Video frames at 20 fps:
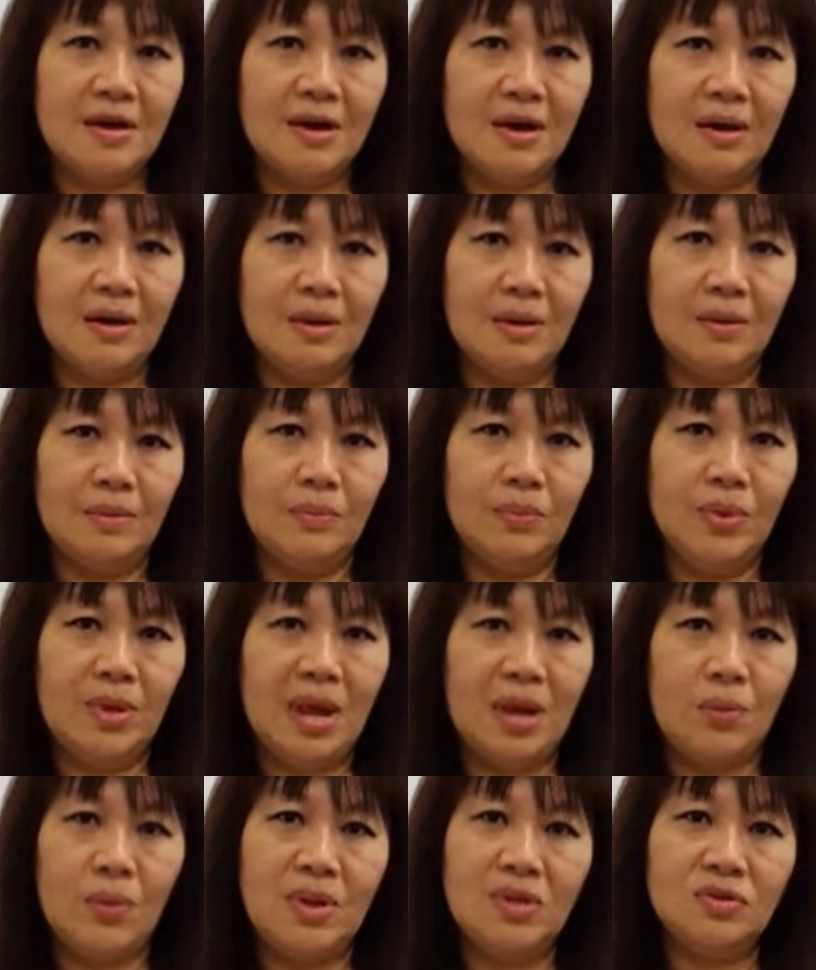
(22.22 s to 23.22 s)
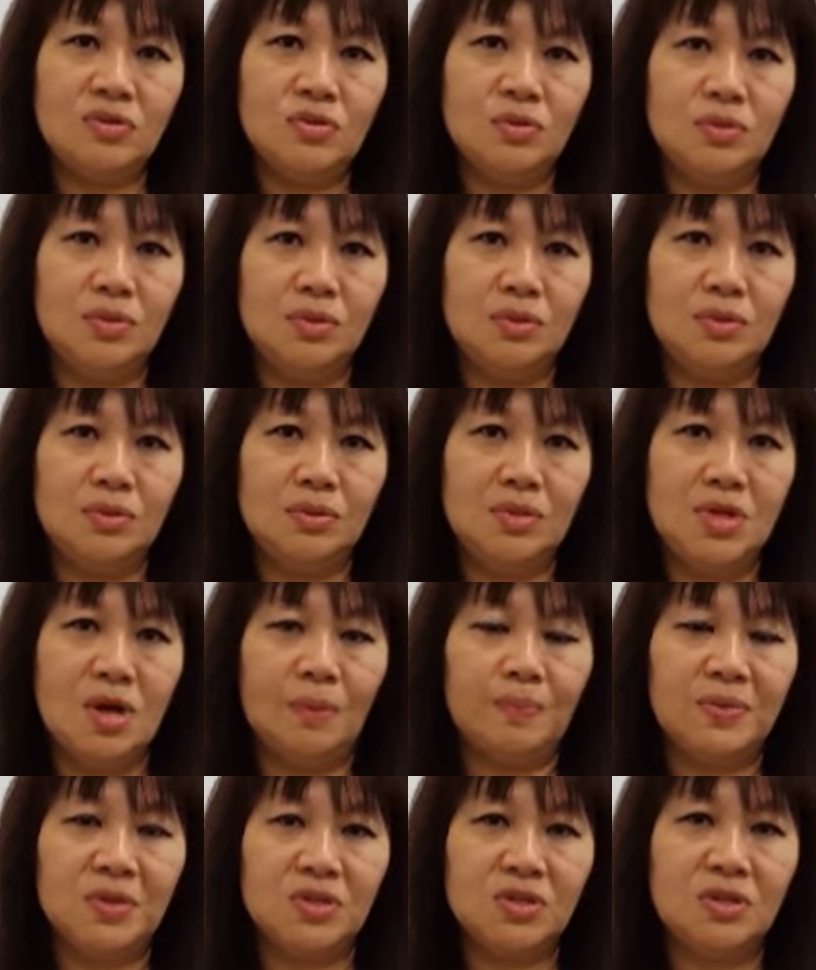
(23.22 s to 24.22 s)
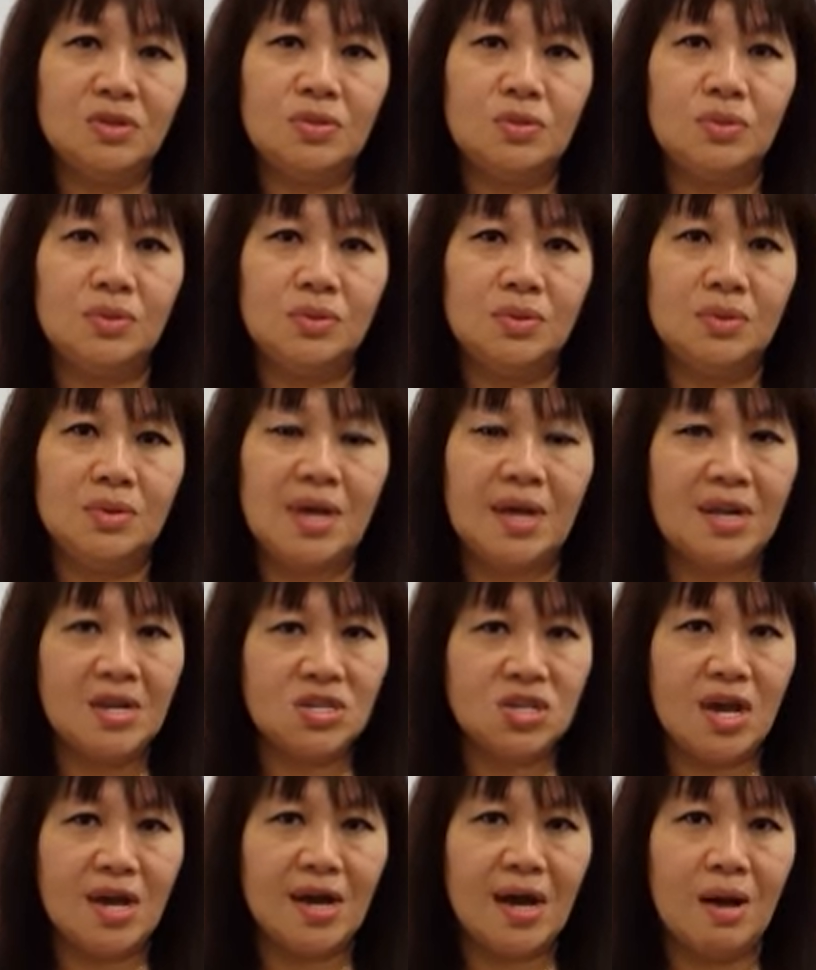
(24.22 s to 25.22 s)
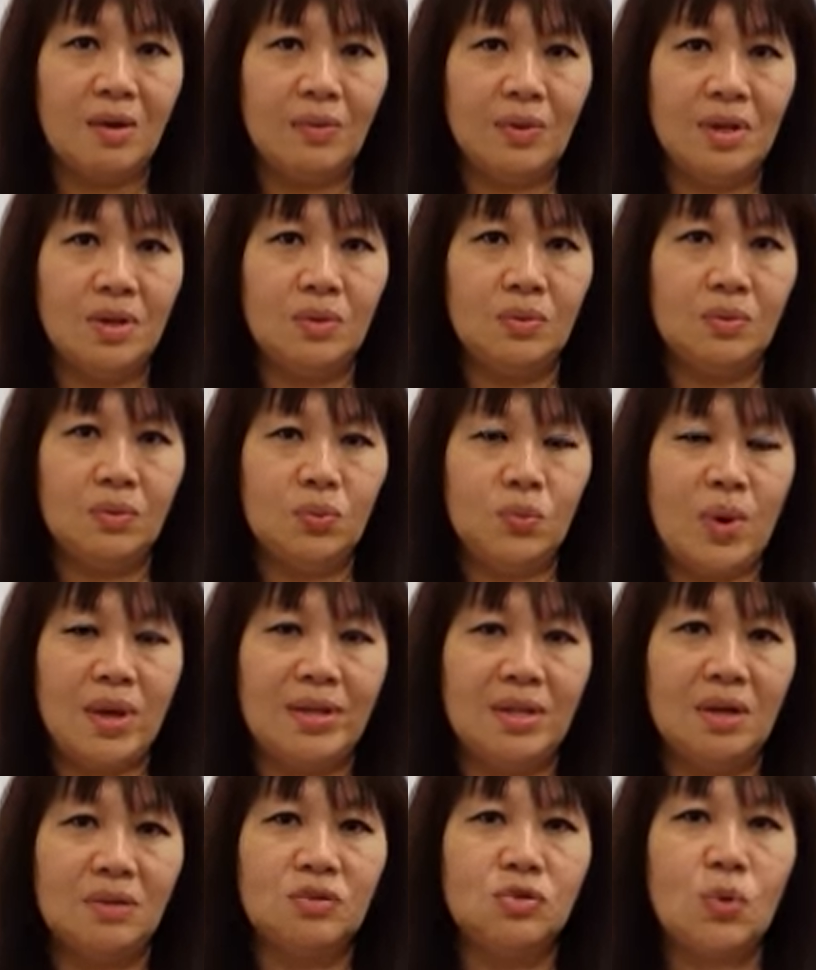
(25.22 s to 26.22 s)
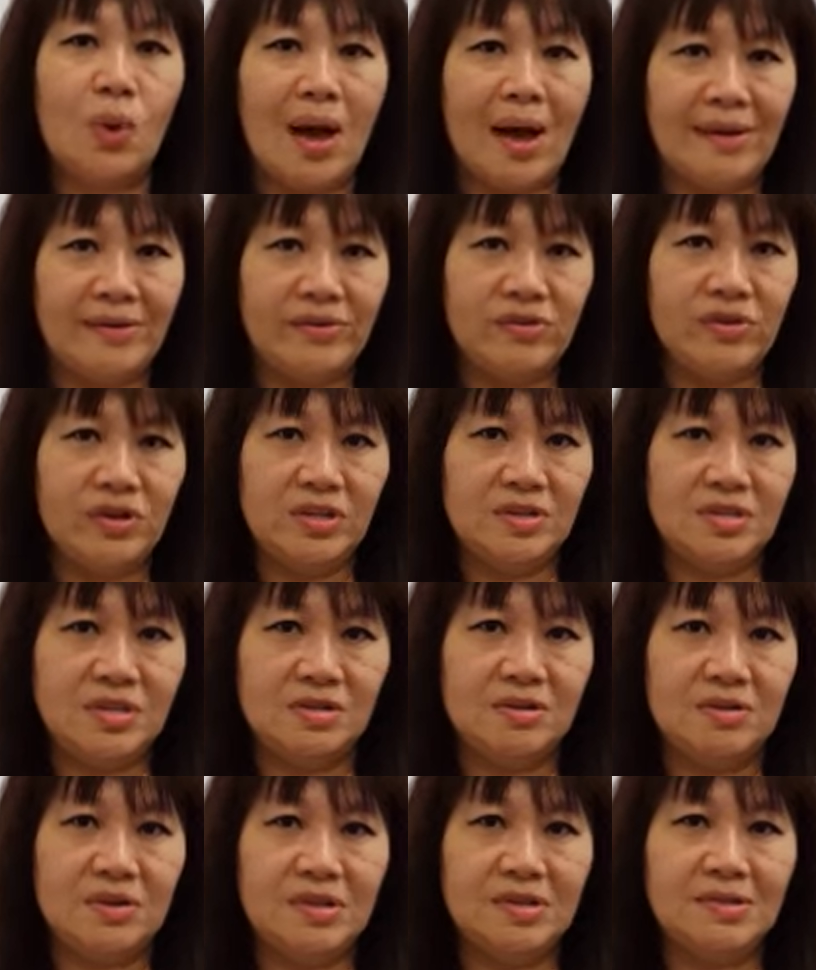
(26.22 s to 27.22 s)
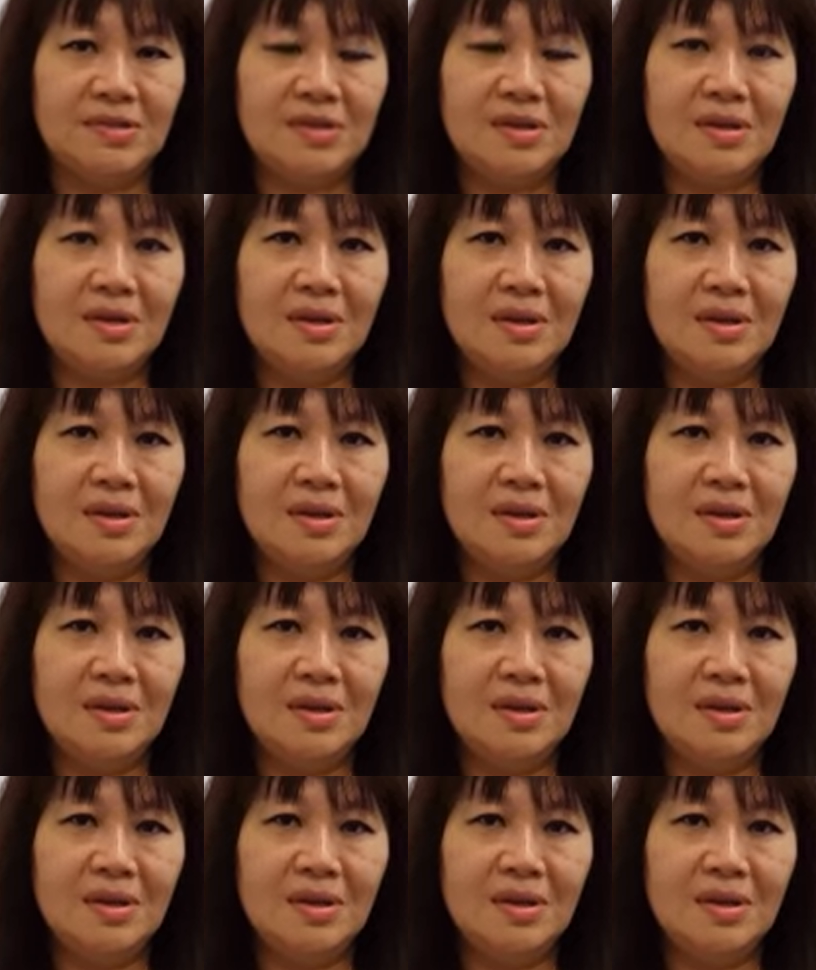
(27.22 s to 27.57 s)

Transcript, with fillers: um, when I went to the optician to get it checked out. It went down to one hundred degrees.